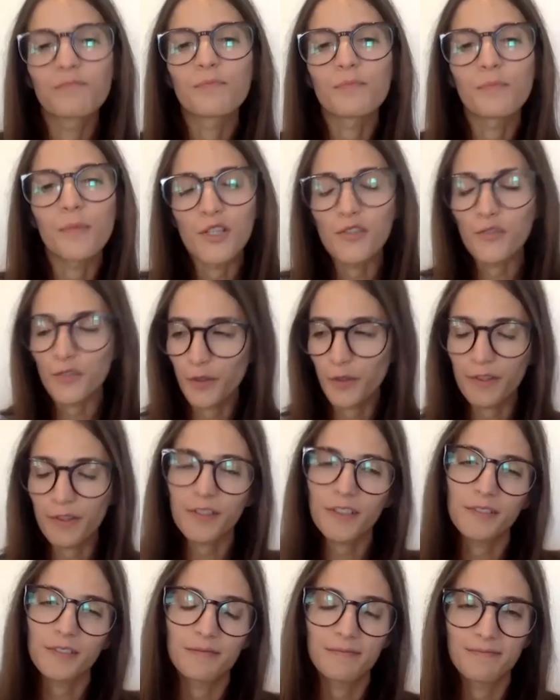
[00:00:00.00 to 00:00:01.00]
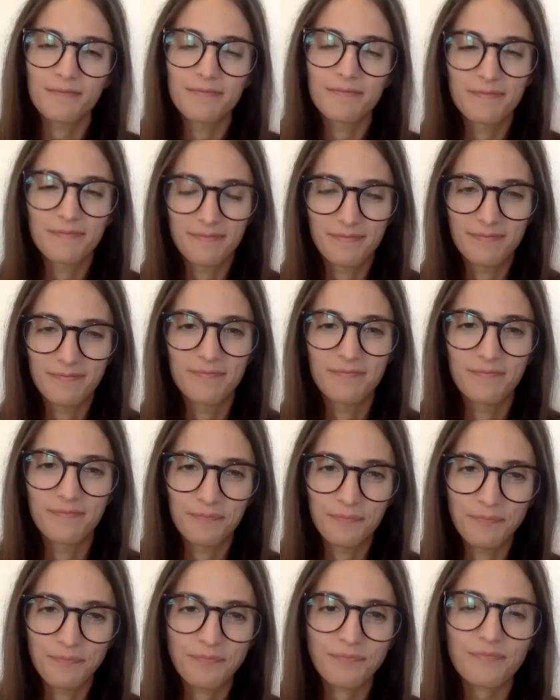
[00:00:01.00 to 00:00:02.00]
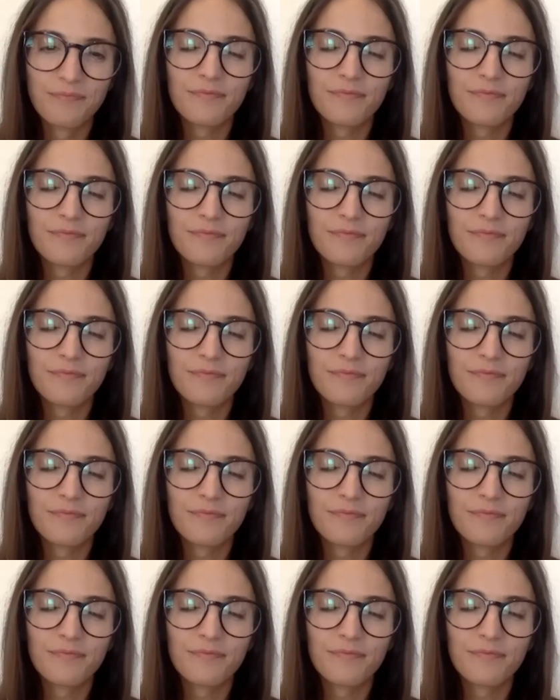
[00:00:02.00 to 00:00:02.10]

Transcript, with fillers: much further. What made